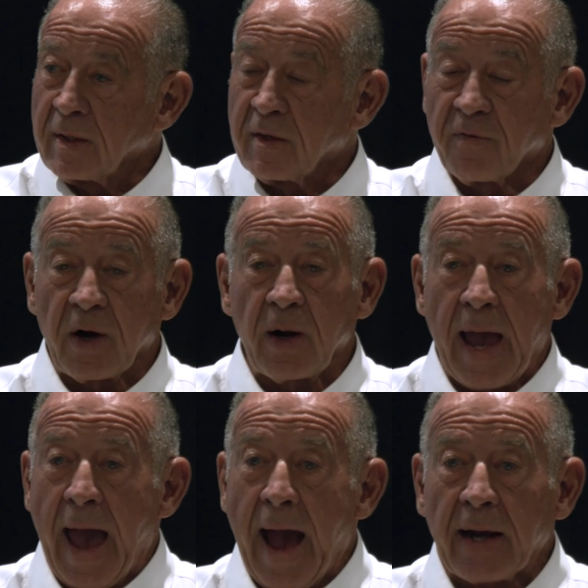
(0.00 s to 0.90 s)
The very
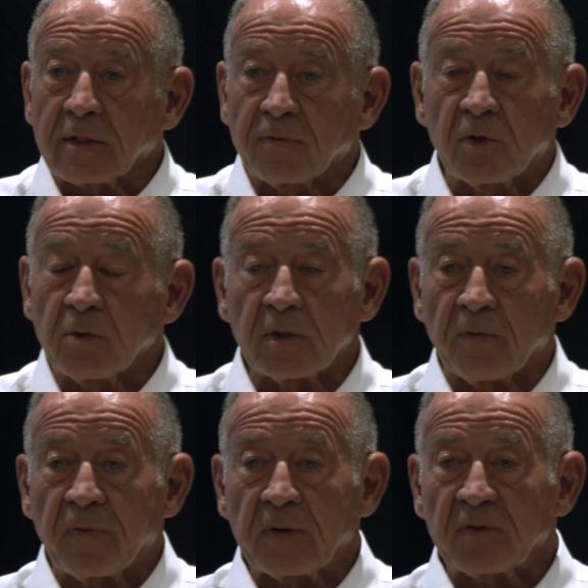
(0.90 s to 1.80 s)
act of doing the
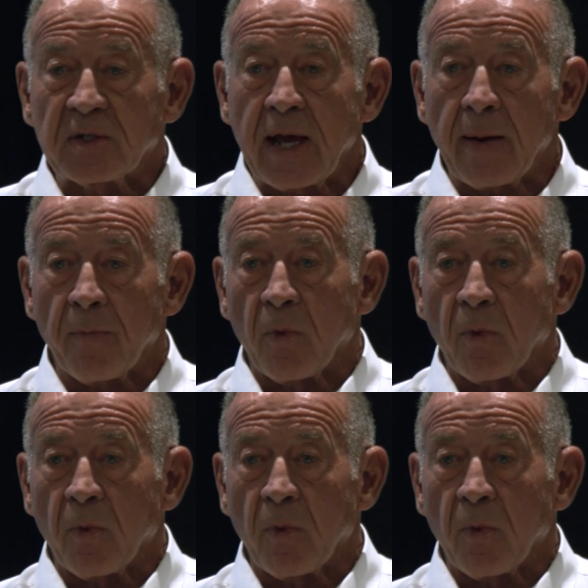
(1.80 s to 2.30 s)
5th step,